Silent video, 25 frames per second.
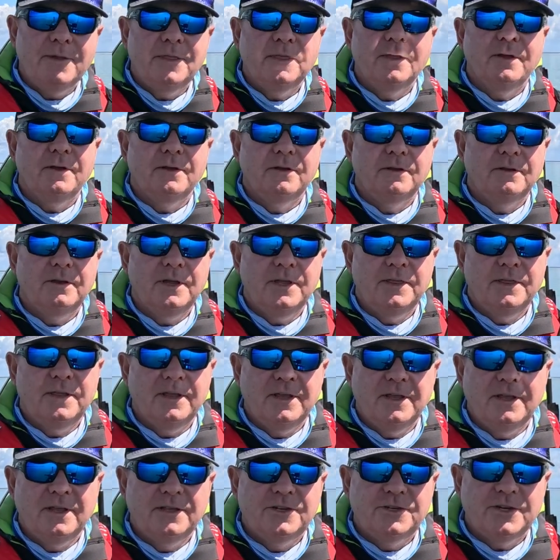in
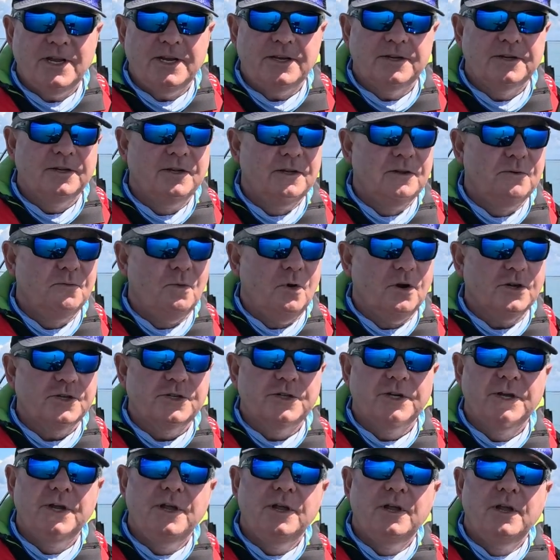the jet
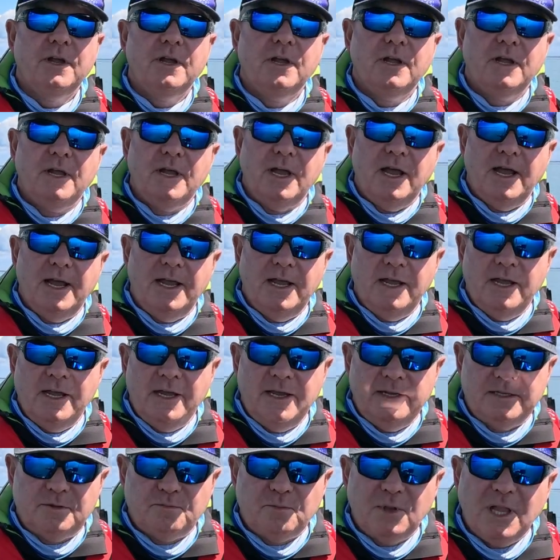wash,
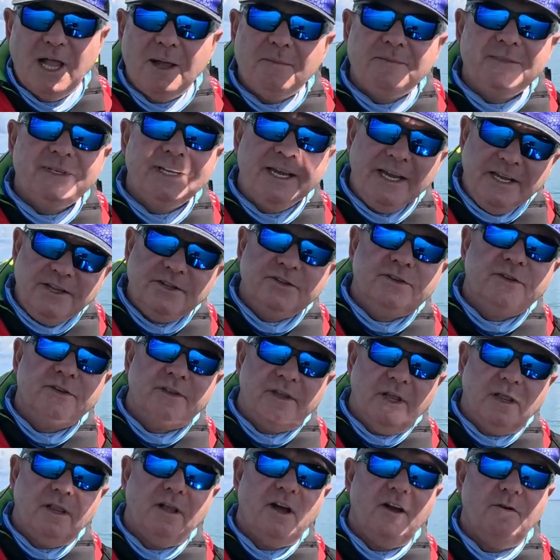is plumbed into
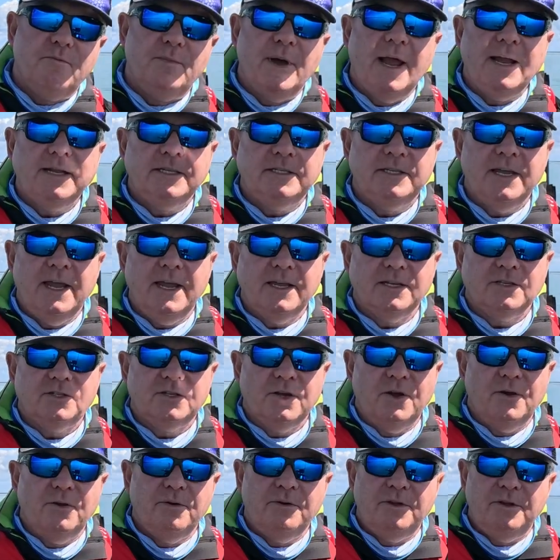the low bait tank.
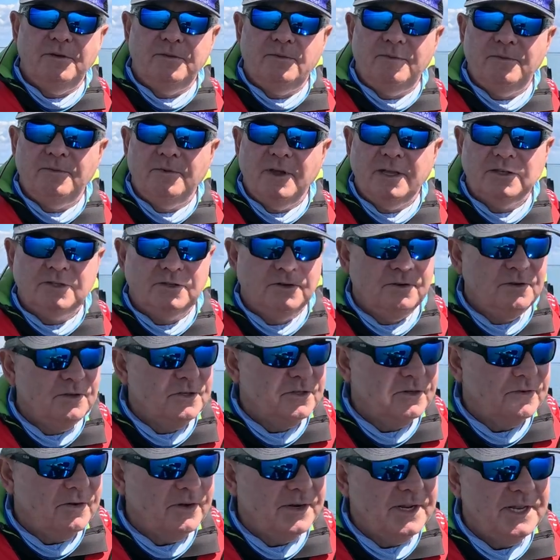So as soon
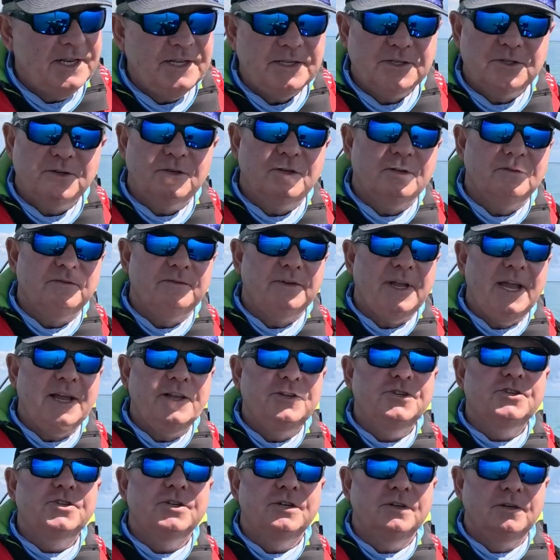as you've got any sort of
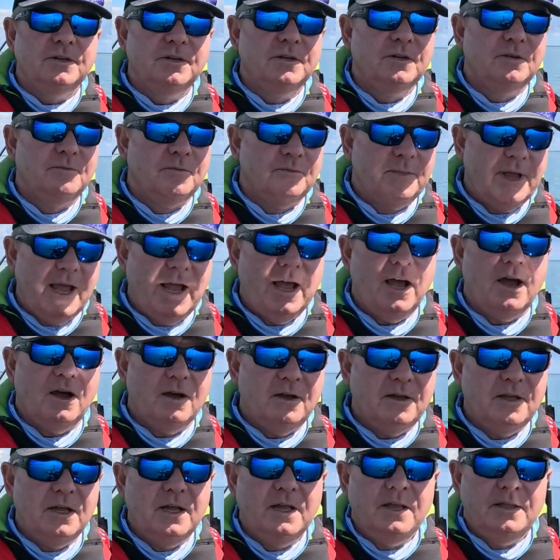engine
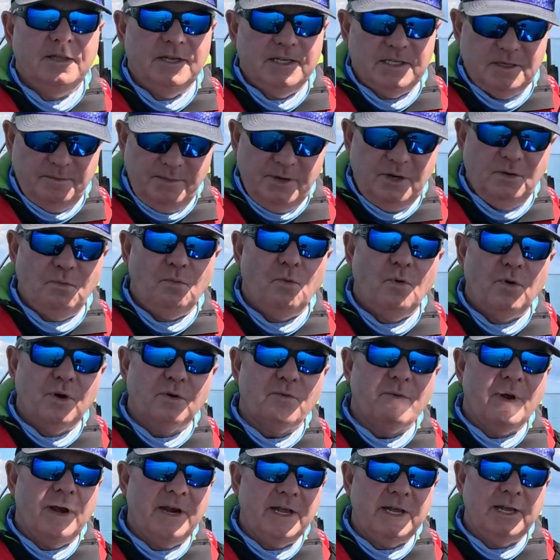power, there's a bit of
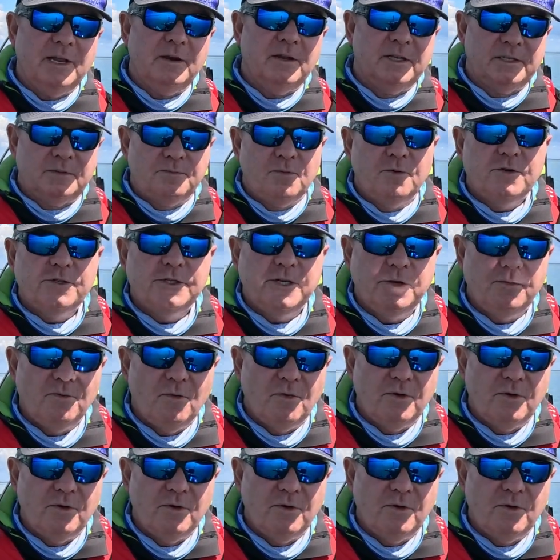water running it. It's pushing